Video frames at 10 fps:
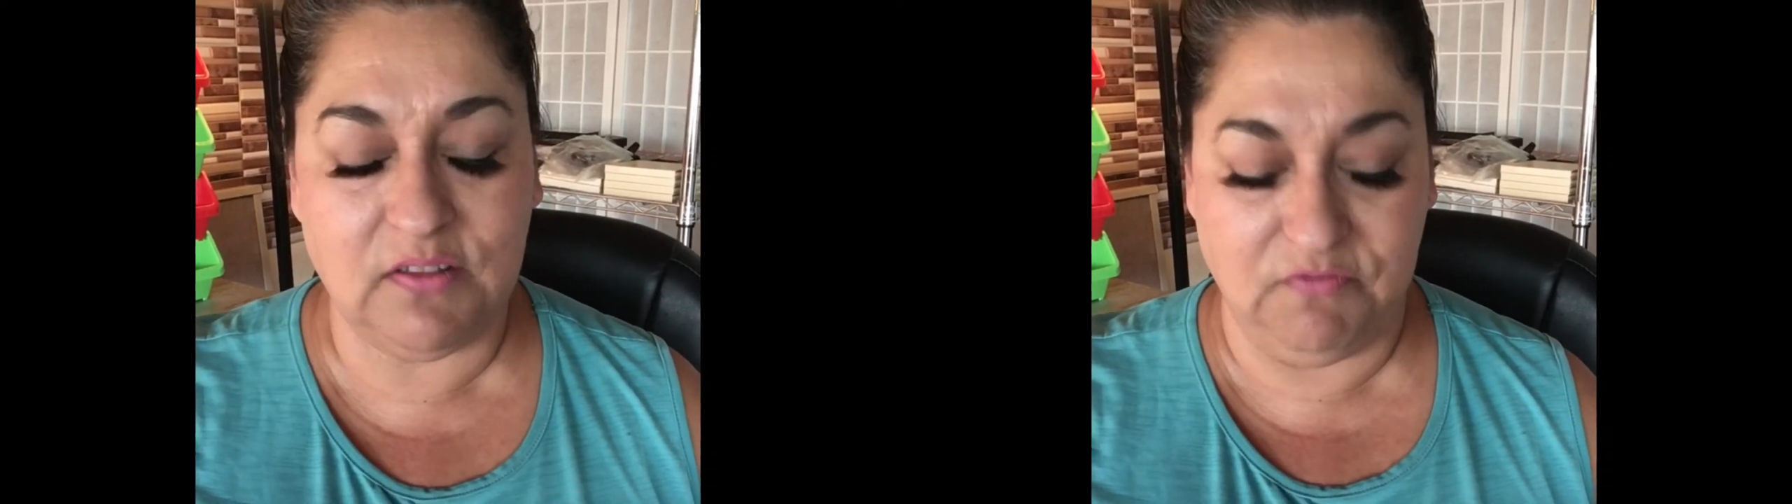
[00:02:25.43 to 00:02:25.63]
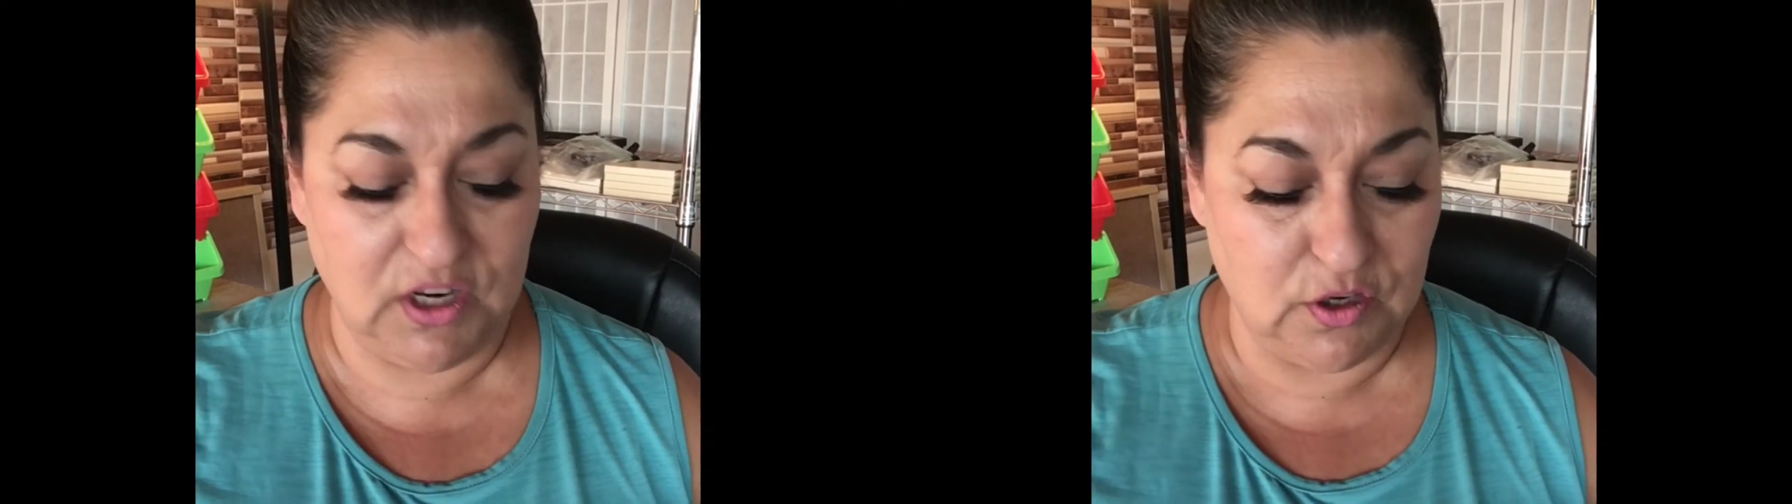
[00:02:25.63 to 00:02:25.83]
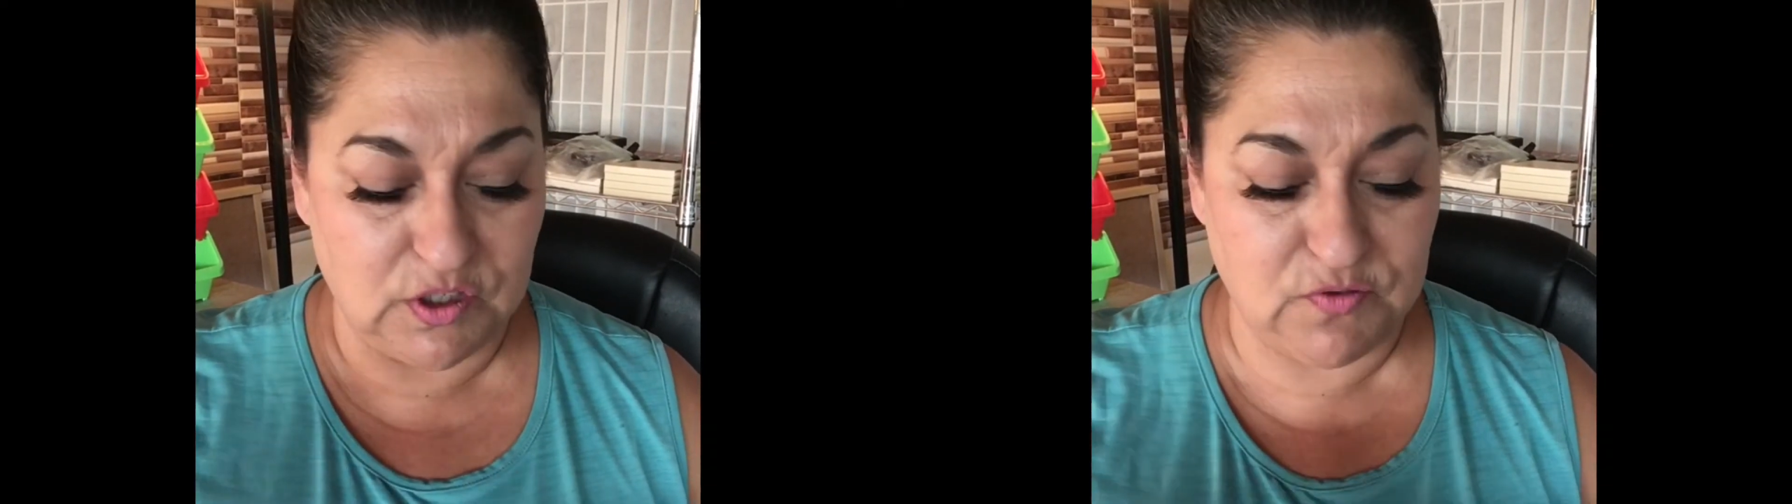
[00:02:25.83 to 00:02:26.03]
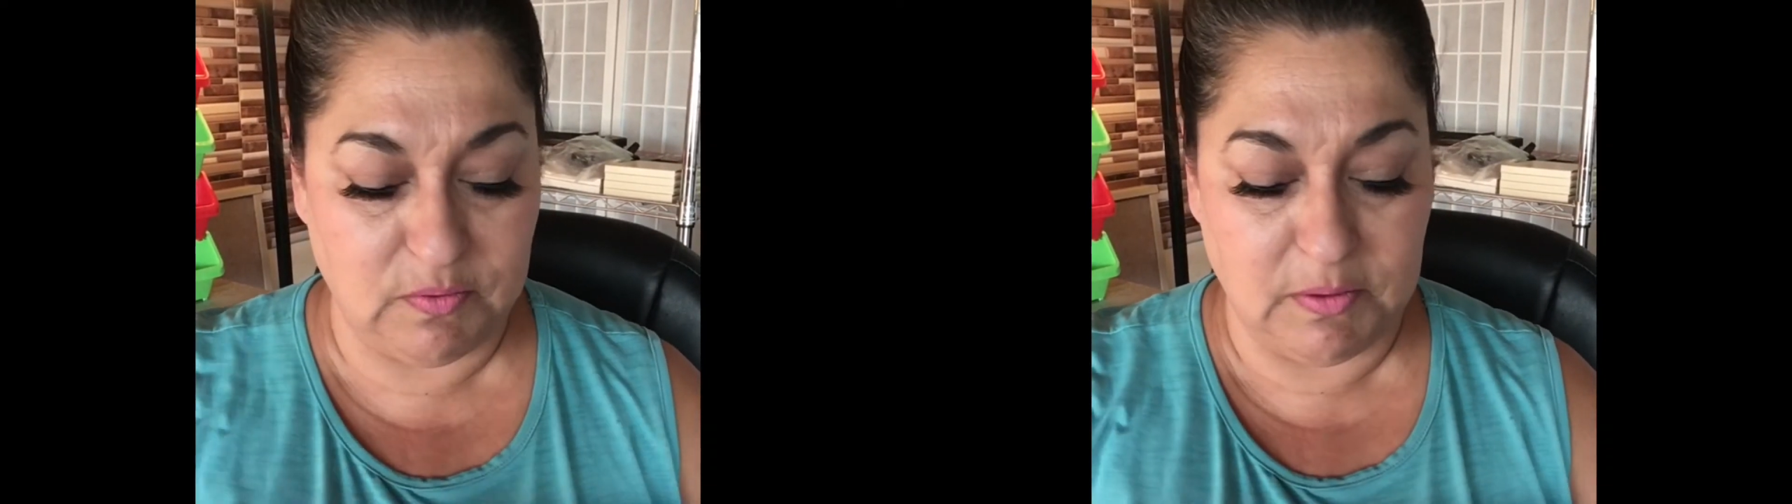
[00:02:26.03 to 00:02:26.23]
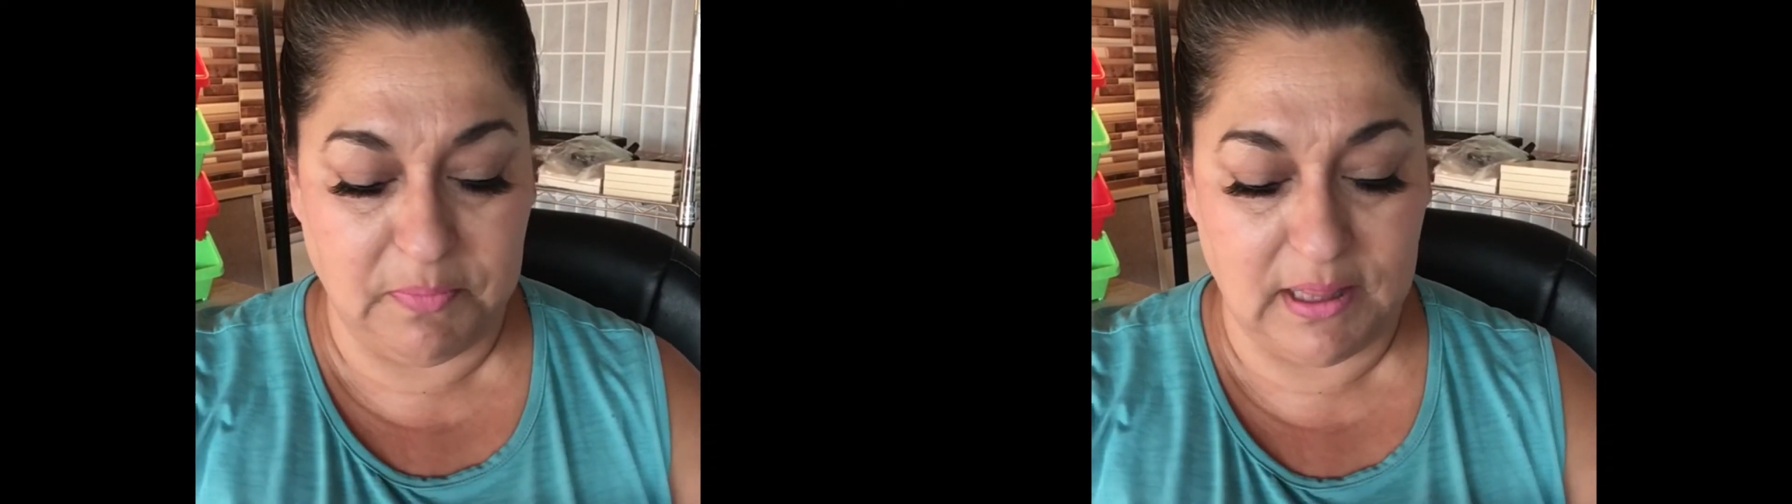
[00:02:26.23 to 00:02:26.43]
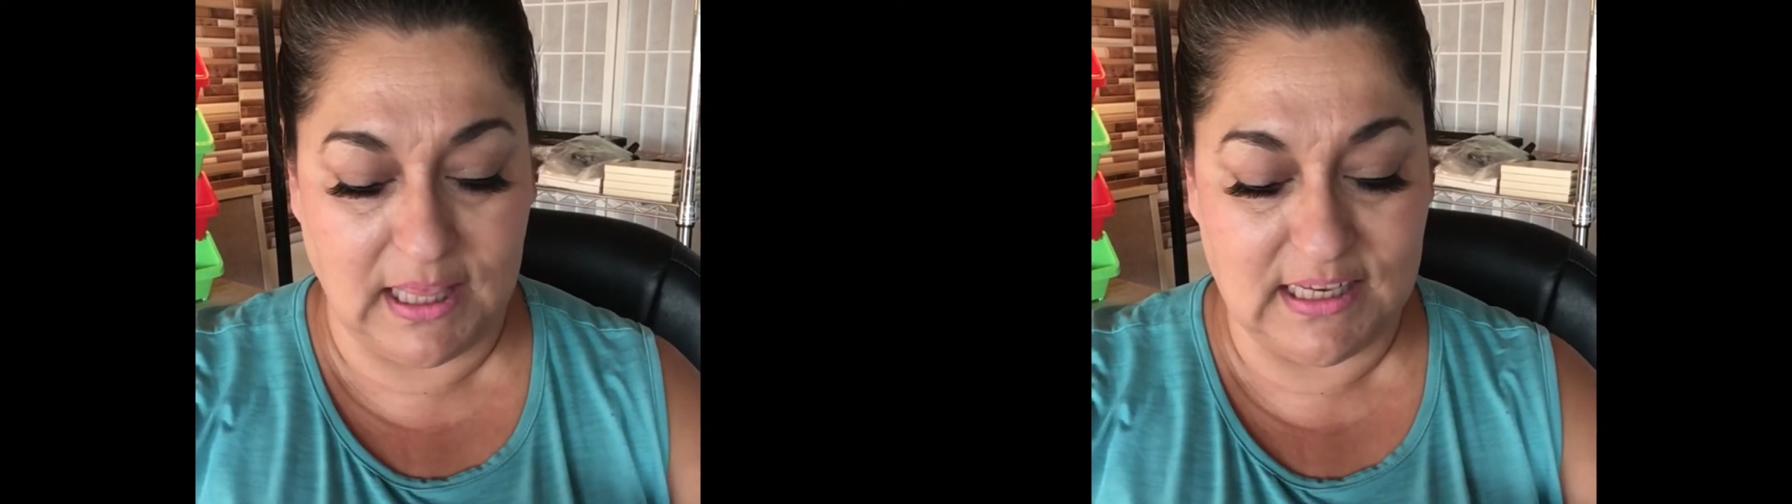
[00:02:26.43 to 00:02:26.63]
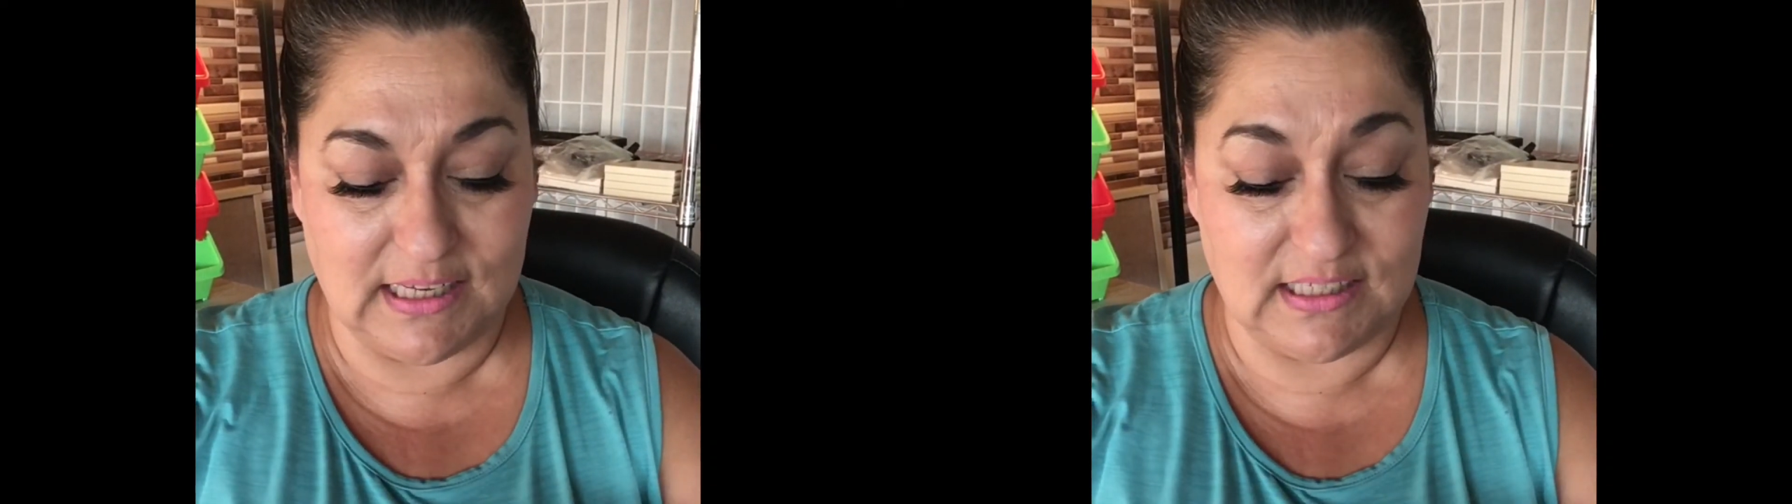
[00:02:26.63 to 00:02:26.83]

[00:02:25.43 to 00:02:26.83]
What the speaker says: videos from the playlist,